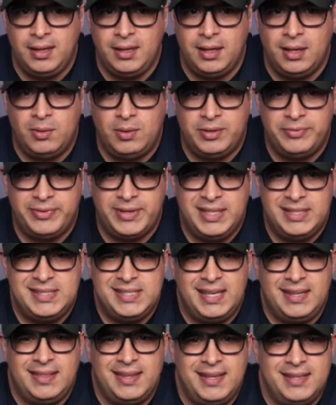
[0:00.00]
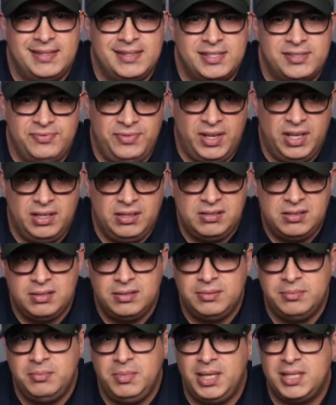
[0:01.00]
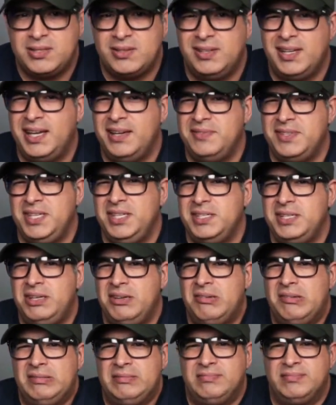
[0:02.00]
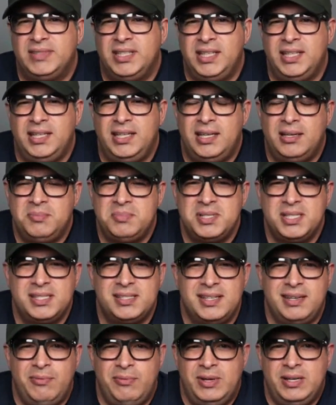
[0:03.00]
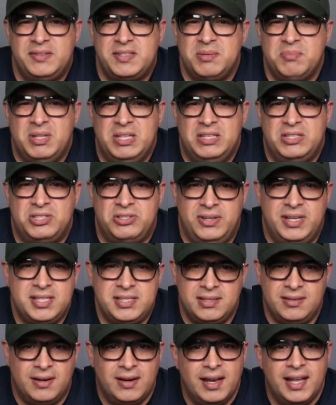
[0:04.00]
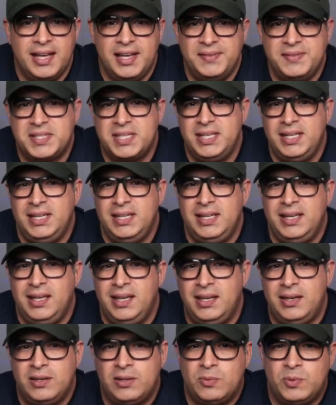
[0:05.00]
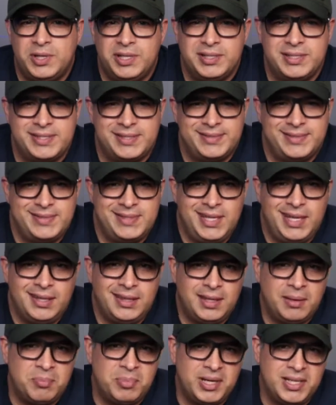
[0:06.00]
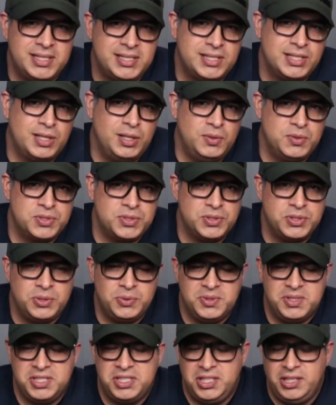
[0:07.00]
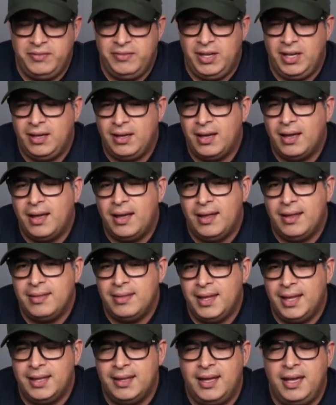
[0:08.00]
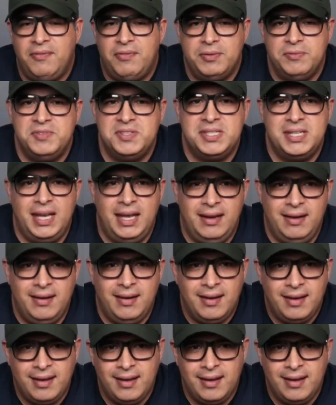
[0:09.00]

I want to find tech that's fun, makes our lives easier, and helps us get rid of some of the stress in our lives. In other words, tech that brings us closer to achieving that life of Zen.